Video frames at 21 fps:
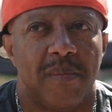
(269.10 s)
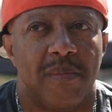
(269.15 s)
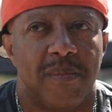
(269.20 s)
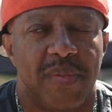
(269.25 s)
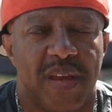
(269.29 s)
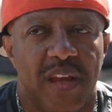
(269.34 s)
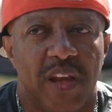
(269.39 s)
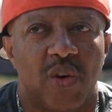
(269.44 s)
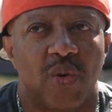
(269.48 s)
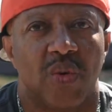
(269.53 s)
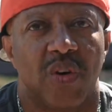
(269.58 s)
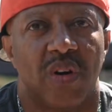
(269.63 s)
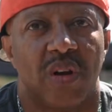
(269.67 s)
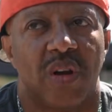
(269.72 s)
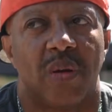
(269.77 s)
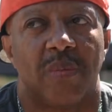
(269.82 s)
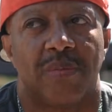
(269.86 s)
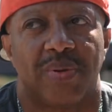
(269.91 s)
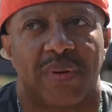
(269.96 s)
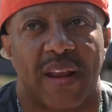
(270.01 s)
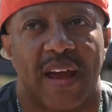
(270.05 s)
Me growing
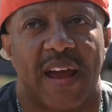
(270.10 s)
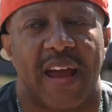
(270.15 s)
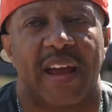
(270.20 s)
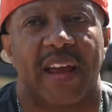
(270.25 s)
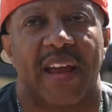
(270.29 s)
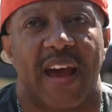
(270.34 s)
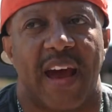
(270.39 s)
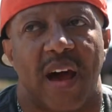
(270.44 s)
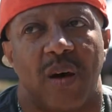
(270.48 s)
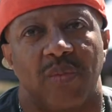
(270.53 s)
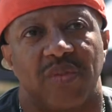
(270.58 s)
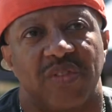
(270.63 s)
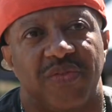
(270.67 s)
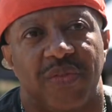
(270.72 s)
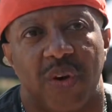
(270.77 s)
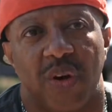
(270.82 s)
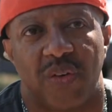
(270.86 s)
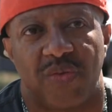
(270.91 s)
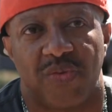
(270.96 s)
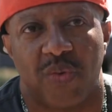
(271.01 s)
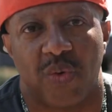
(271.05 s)
up black, I was
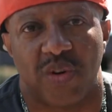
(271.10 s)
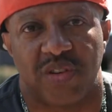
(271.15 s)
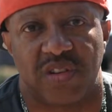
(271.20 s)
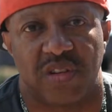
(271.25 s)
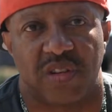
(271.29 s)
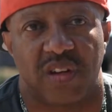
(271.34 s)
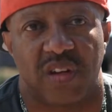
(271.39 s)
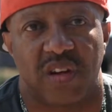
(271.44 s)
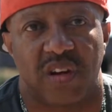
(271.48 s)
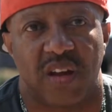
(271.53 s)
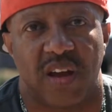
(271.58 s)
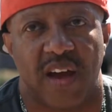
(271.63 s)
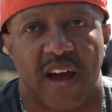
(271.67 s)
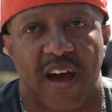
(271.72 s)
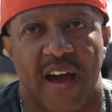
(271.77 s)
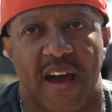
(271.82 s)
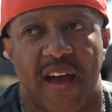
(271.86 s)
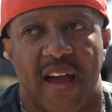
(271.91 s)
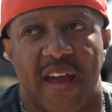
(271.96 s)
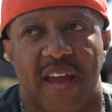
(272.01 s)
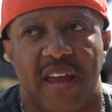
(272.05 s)
very fortunate.
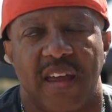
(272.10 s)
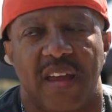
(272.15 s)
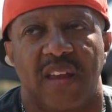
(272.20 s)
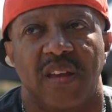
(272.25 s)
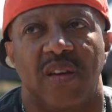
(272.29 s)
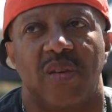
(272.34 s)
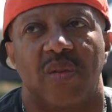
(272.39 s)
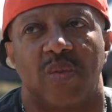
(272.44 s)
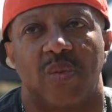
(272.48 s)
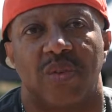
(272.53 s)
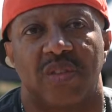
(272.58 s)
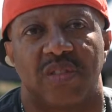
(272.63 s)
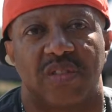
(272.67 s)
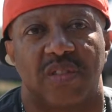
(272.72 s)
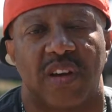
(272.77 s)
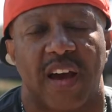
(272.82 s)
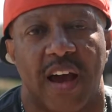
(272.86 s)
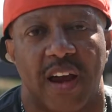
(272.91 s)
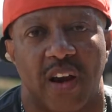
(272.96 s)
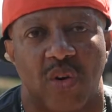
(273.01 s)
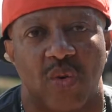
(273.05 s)

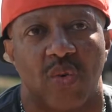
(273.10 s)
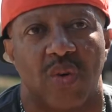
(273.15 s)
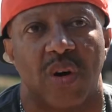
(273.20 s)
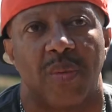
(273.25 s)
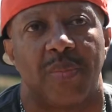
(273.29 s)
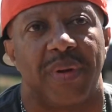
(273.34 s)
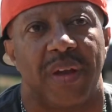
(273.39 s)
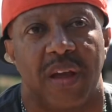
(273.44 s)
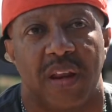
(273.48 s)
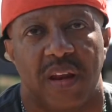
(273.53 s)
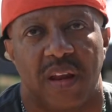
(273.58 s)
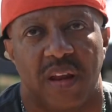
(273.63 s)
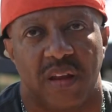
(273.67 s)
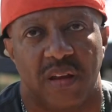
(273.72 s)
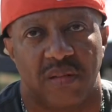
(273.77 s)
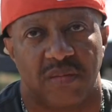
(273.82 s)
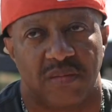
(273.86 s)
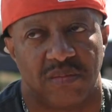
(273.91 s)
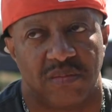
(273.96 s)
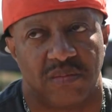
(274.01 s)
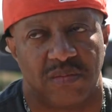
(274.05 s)
I grew up in
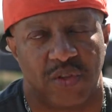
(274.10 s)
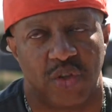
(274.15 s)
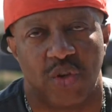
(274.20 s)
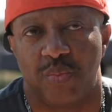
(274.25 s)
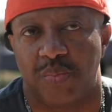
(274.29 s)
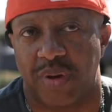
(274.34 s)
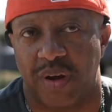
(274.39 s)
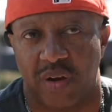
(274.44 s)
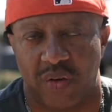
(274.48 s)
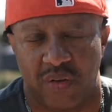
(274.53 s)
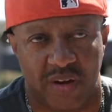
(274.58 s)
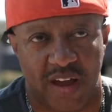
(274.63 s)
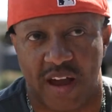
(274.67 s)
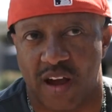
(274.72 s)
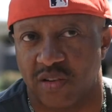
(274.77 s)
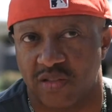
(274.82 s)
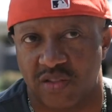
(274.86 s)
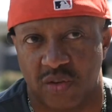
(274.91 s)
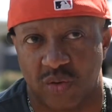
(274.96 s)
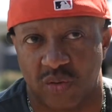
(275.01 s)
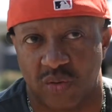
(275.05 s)
a two-parent
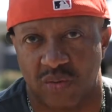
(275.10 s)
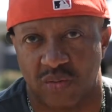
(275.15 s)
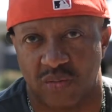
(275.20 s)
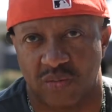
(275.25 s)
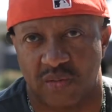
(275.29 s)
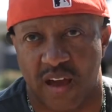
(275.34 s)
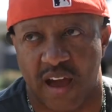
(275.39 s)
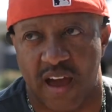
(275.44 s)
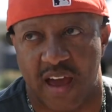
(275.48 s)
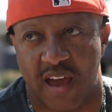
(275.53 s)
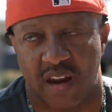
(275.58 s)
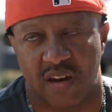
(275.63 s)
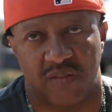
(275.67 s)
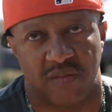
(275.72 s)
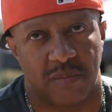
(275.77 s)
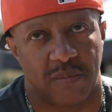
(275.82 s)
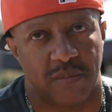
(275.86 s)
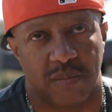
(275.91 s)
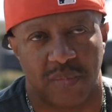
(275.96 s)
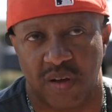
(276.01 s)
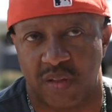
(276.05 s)
household. I had a
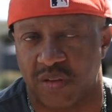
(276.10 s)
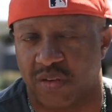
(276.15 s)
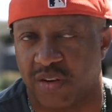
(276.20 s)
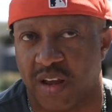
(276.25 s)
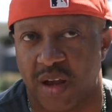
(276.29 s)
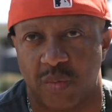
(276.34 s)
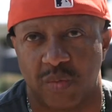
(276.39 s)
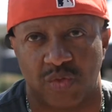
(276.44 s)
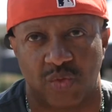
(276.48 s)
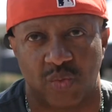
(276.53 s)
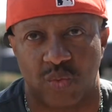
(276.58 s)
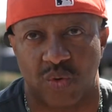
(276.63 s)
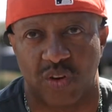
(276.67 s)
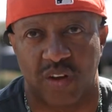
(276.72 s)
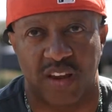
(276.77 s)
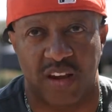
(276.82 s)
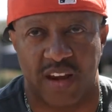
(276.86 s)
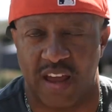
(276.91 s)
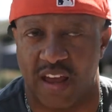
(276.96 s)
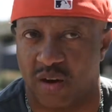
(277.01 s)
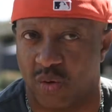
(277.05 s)
mother that was
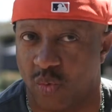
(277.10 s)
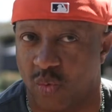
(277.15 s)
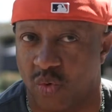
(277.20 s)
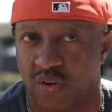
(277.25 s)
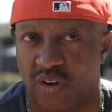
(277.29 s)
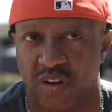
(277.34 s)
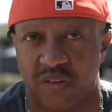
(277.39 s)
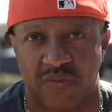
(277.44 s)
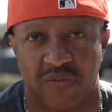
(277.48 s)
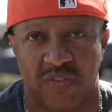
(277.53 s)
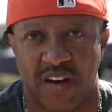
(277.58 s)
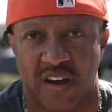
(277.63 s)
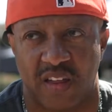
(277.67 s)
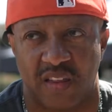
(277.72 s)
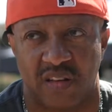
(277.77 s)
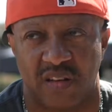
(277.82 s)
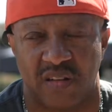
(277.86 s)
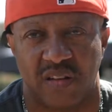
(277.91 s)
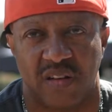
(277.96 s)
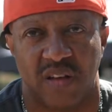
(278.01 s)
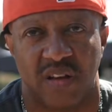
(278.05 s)
working, had a working father.